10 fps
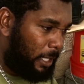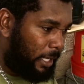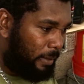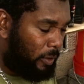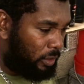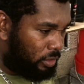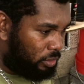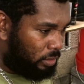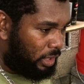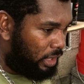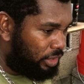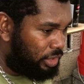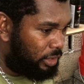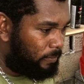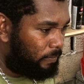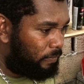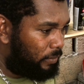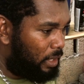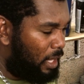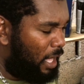the gearbox to the engine,
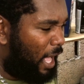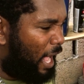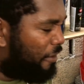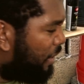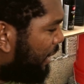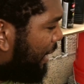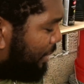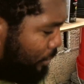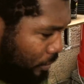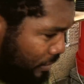I really had